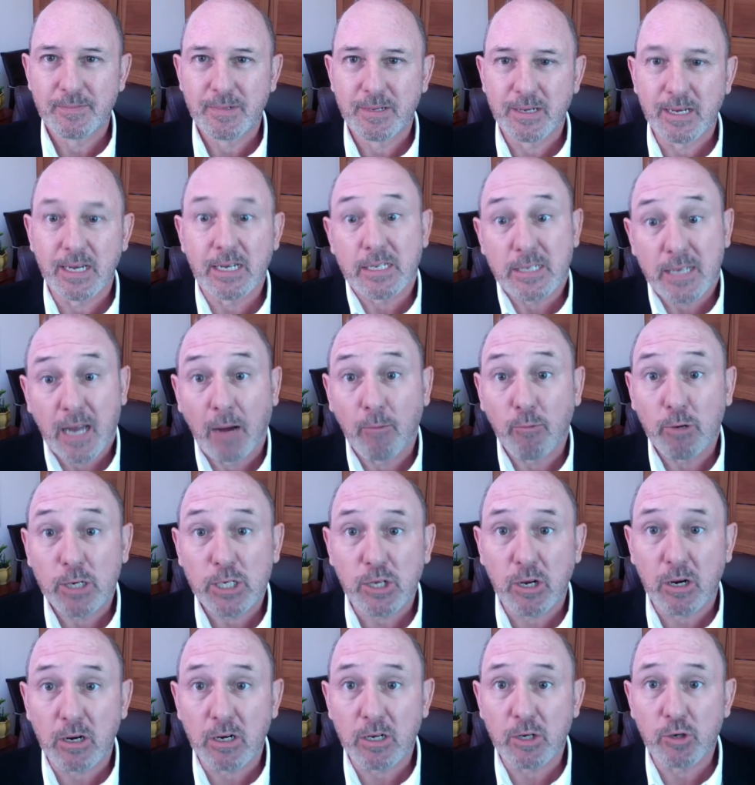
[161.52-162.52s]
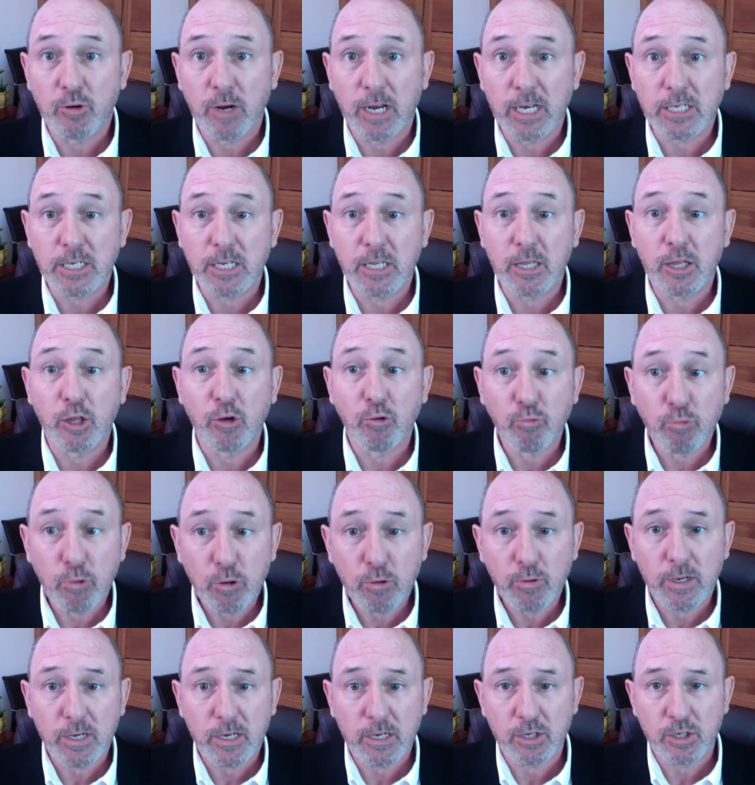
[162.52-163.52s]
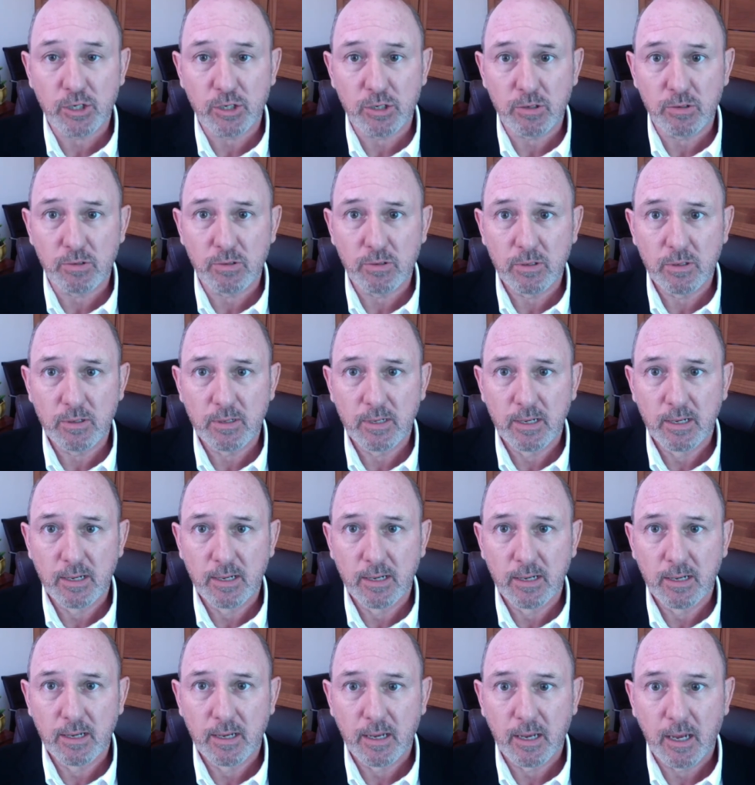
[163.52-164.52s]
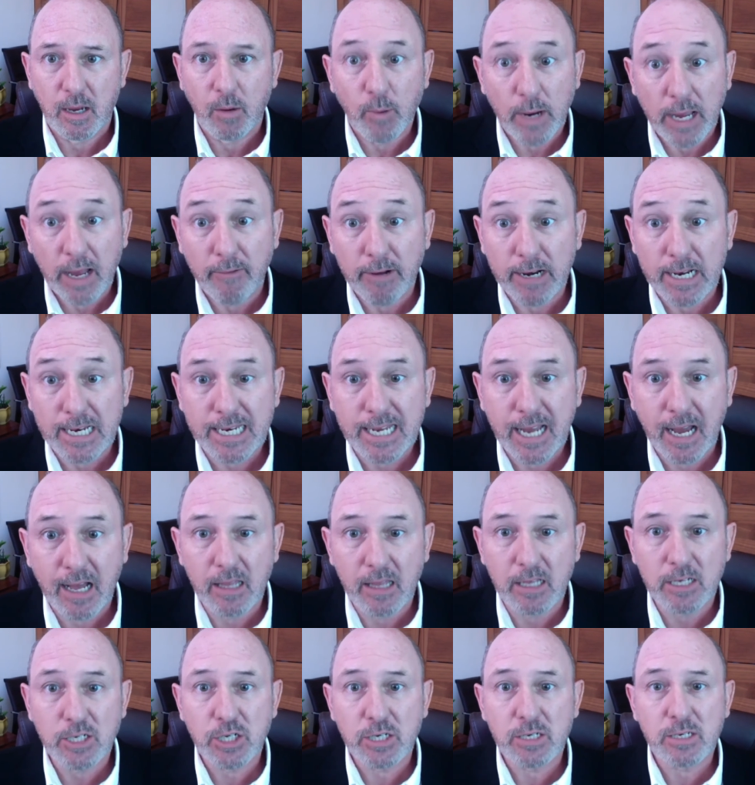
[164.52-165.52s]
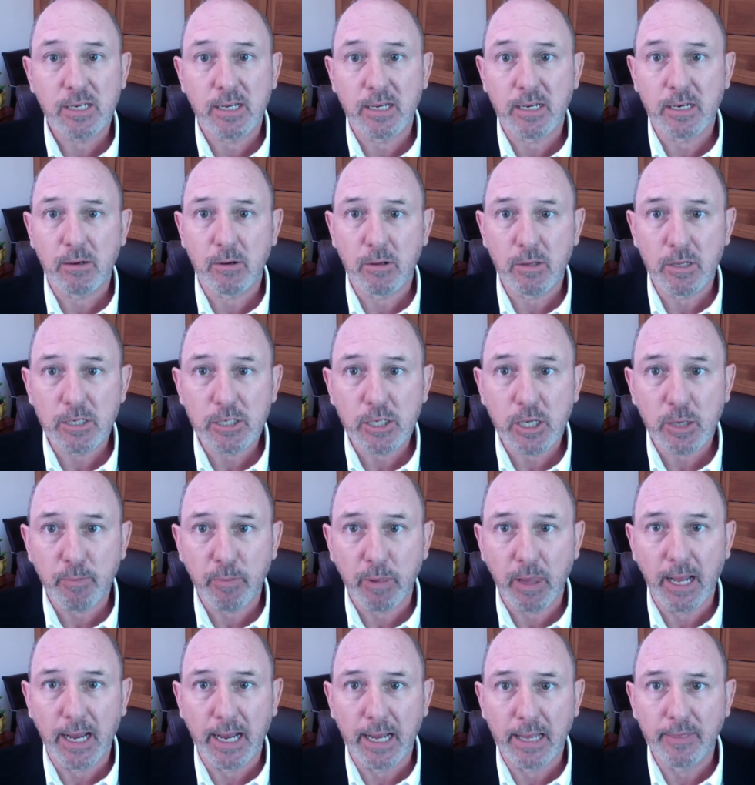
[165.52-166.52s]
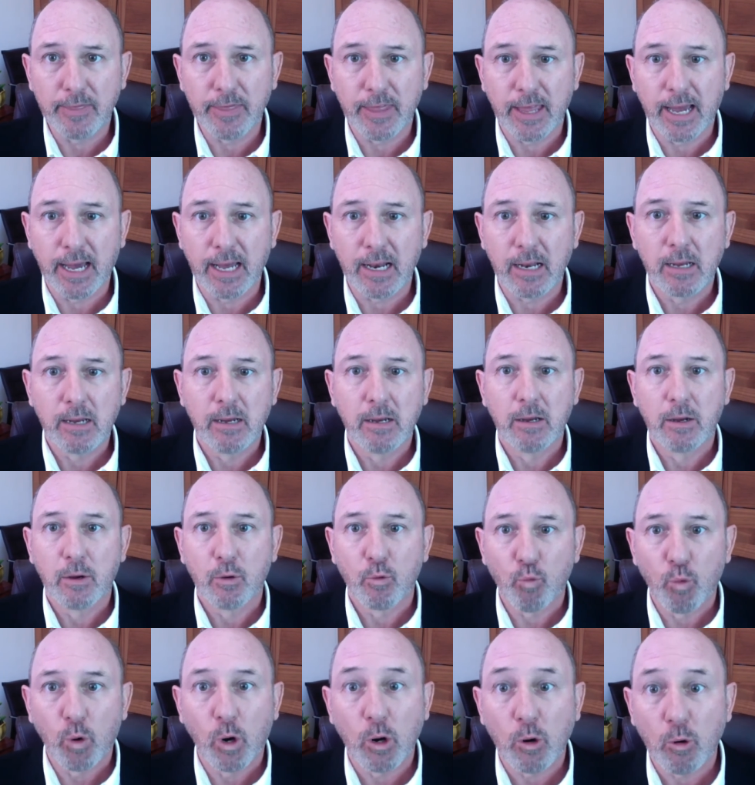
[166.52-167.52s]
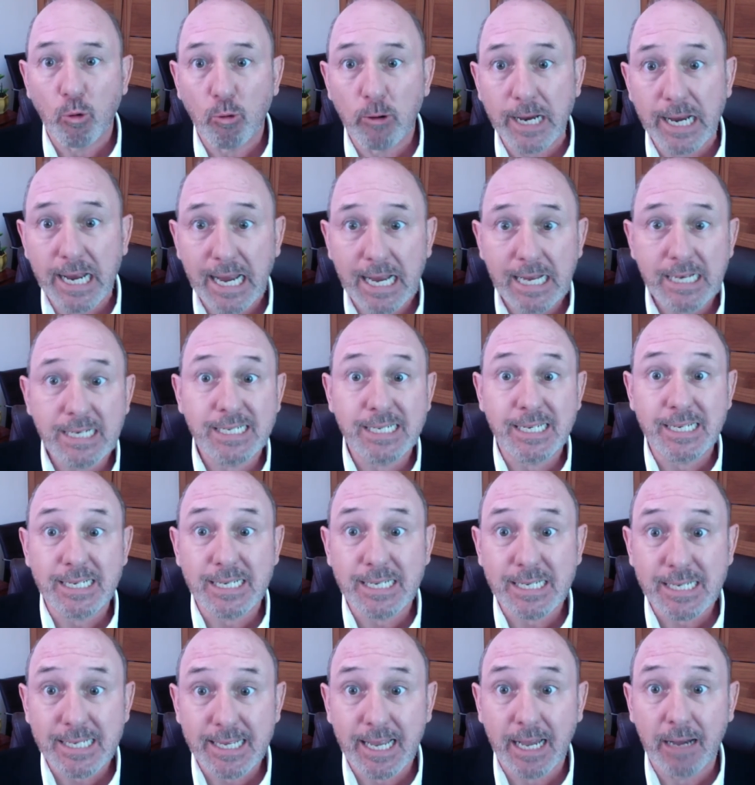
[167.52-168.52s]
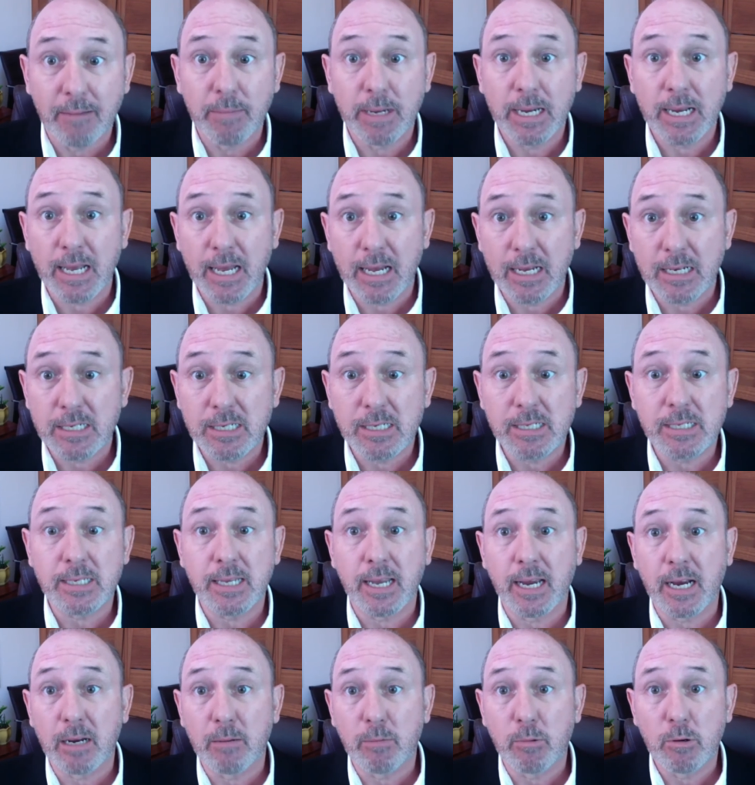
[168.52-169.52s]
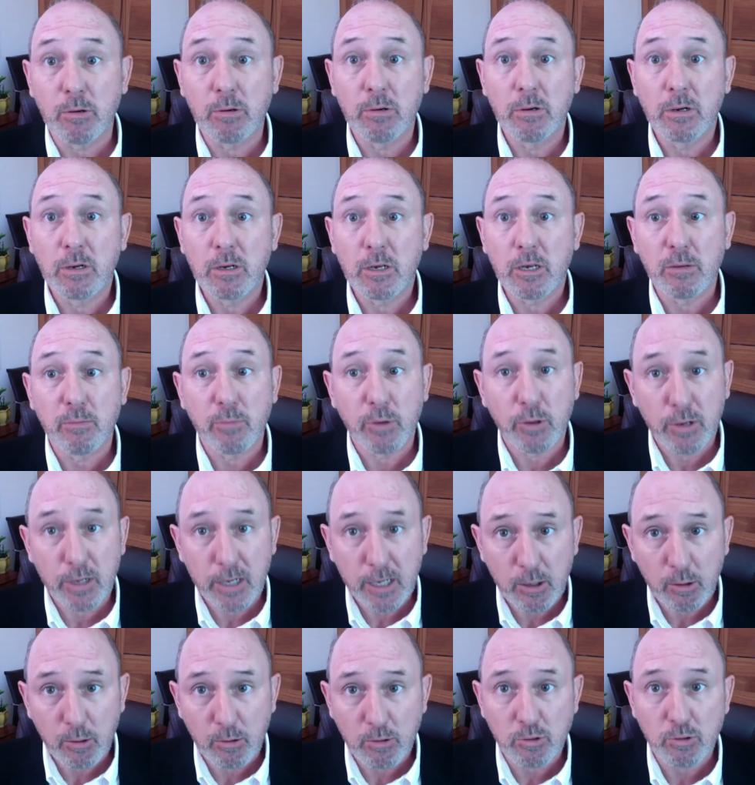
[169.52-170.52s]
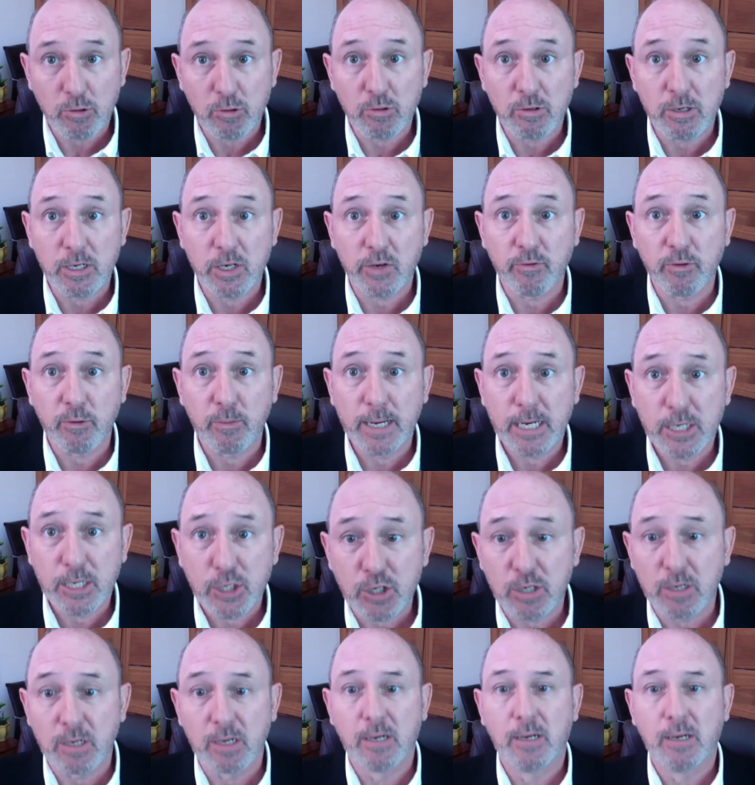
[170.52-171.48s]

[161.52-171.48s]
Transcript: It's time we start addressing the root issue, and we have an intelligent and holistic plan that will create systemic and sustainable community cultural transformation.